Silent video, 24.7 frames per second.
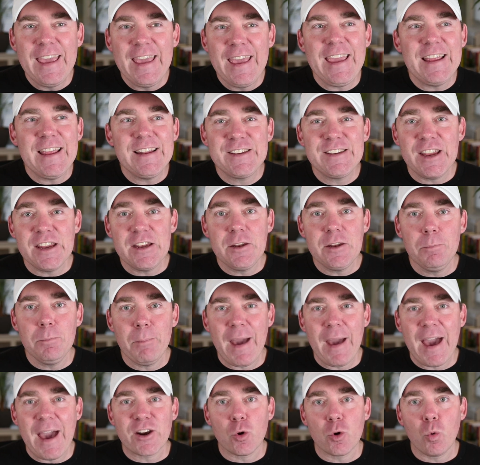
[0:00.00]
It didn't
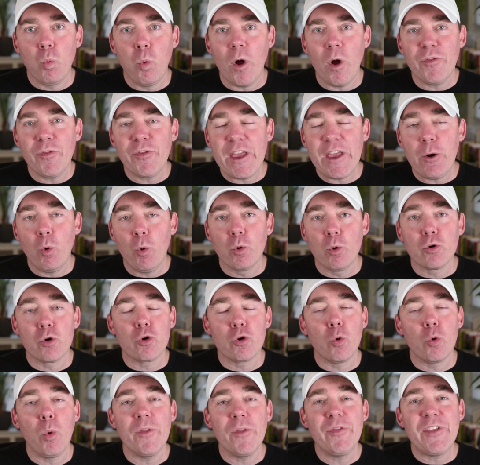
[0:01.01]
matter what they
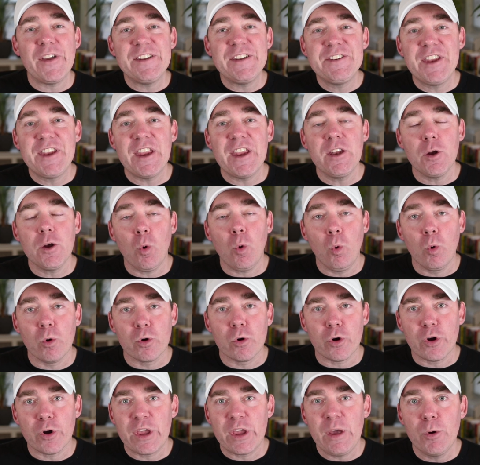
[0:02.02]
ordered or what they didn't
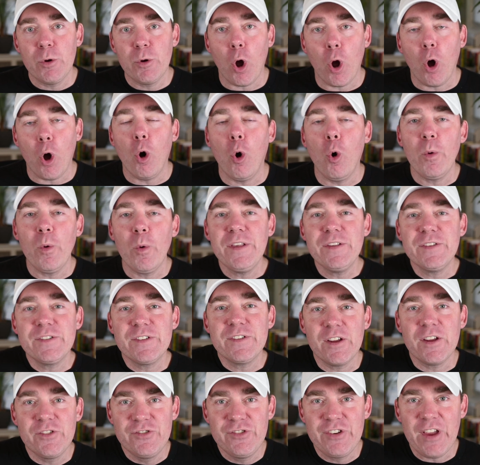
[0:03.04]
order, he would always
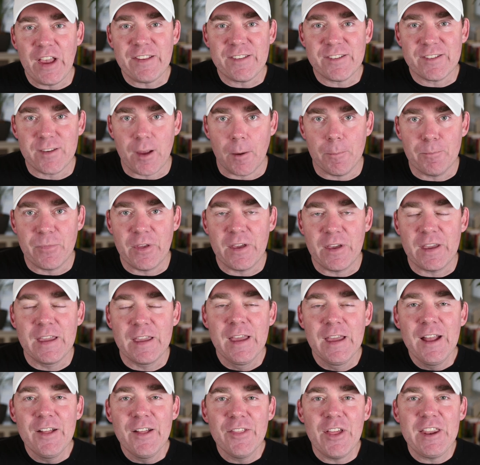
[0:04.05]
suggest something
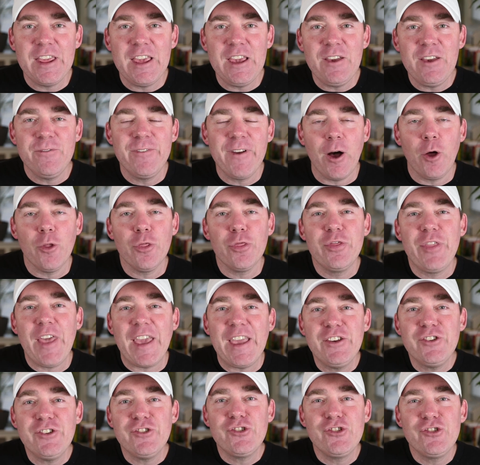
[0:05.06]
that he felt
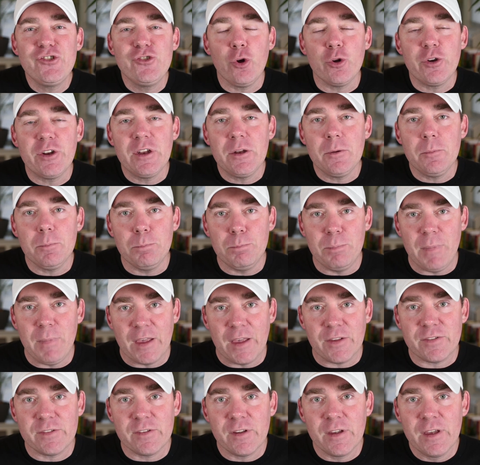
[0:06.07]
they shouldn't
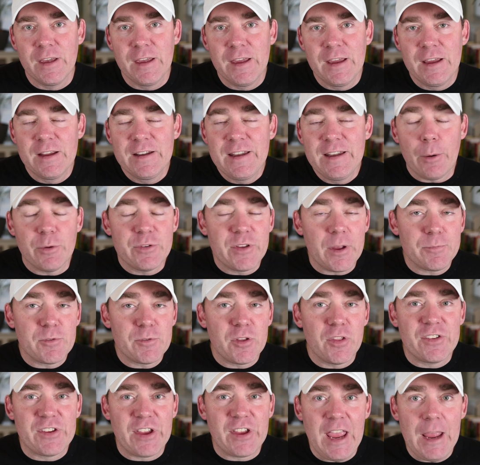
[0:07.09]
miss. Now, it was up
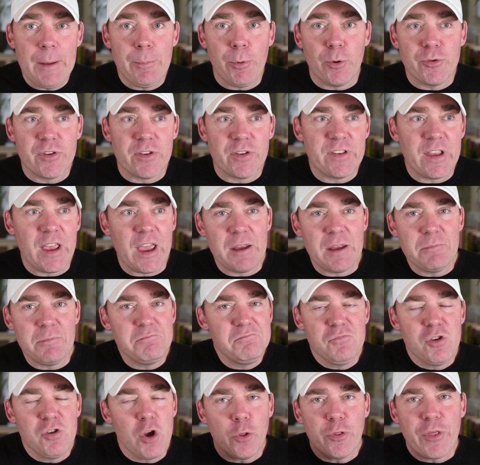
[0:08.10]
to the table to say,
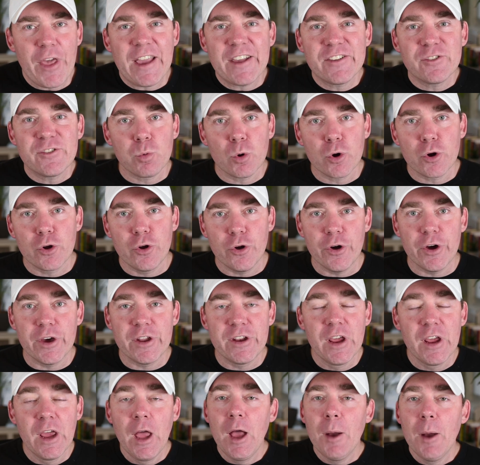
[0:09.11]
"No, thanks, we're
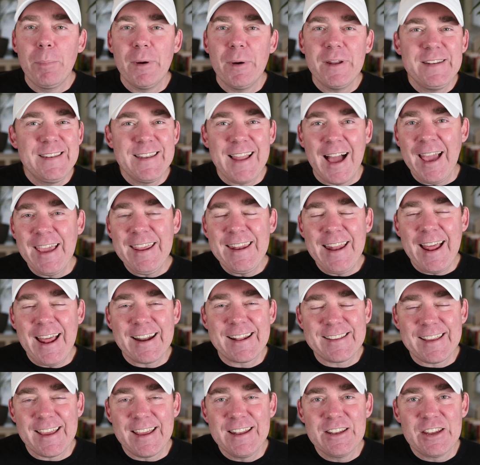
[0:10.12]
good." But 9 out
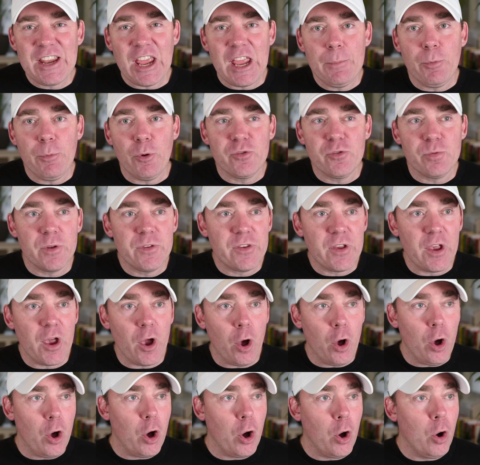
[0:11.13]
of 10 tables would say,
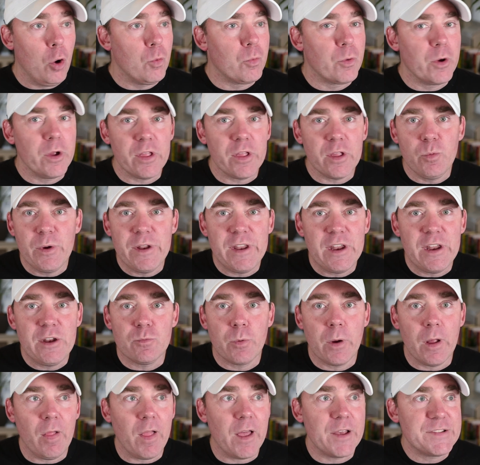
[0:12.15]
"Oh, really? We didn't
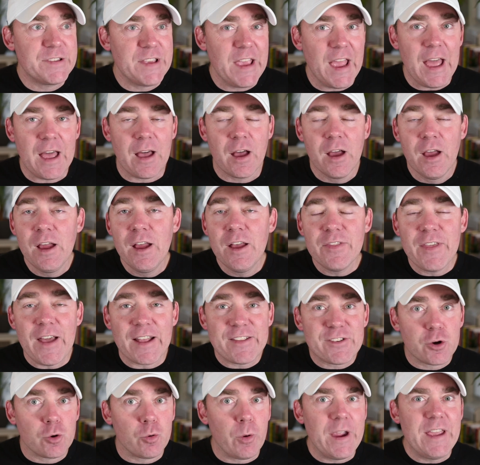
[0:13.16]
realize. Yeah,
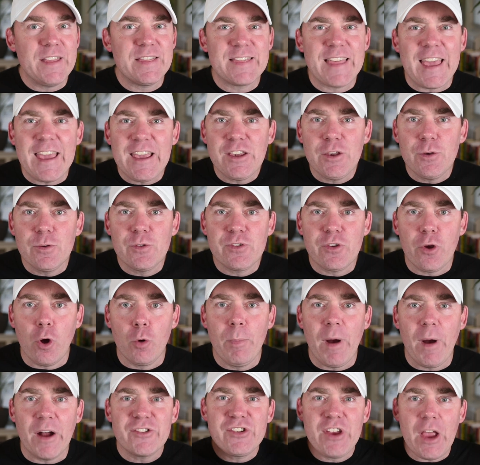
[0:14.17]
that's great. Thank you so
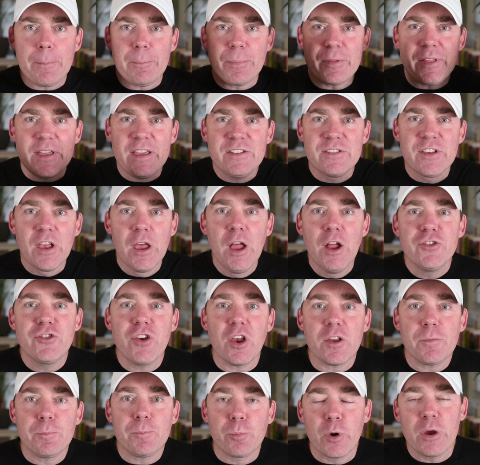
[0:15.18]
much. Yeah, please
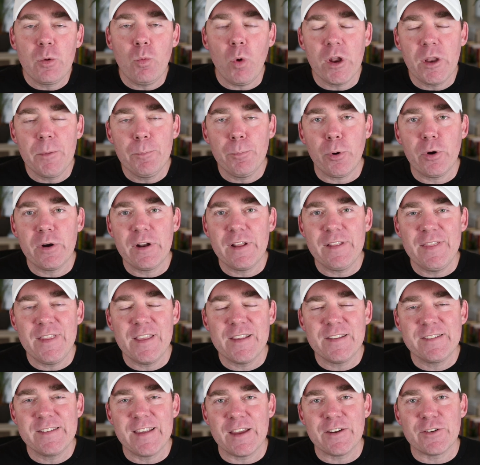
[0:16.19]
just bring one and put it in
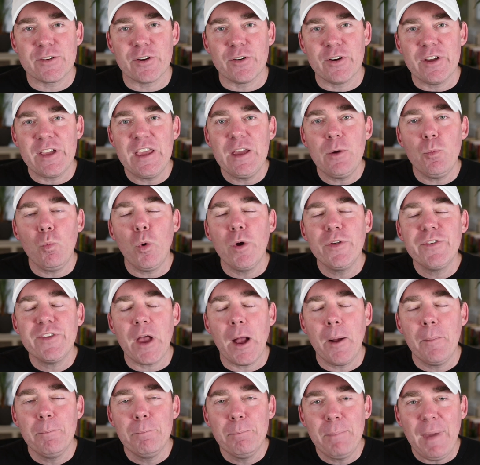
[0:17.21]
the center." It was
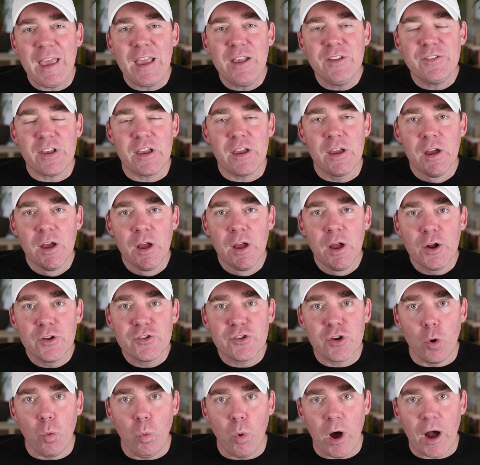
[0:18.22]
amazing
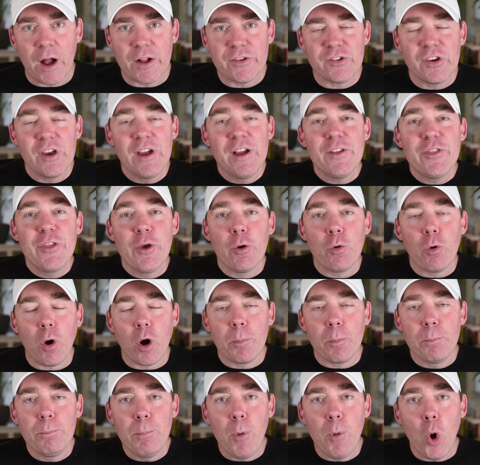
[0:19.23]
to watch. There
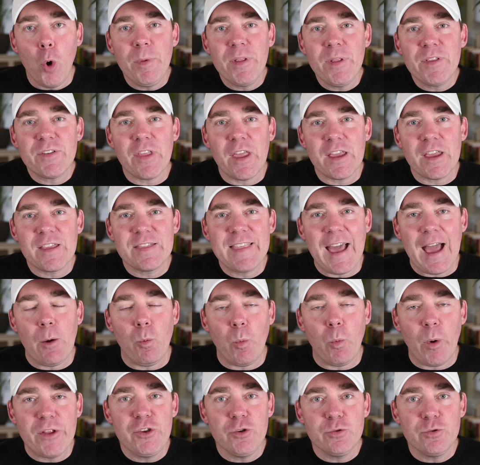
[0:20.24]
are moments like that
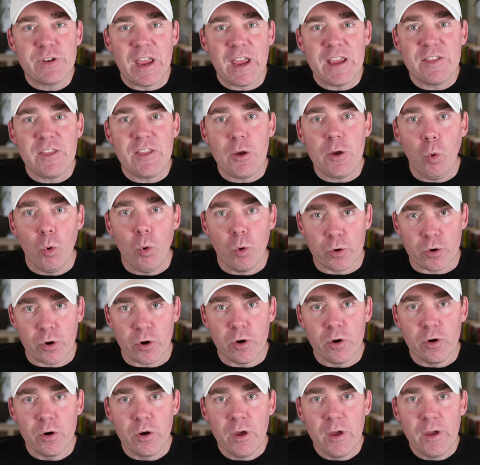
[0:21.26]
when you take the
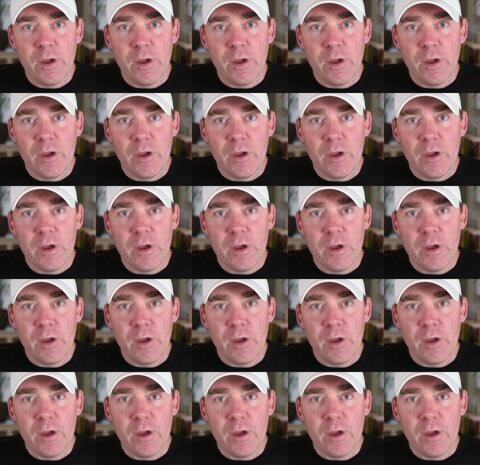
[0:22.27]
order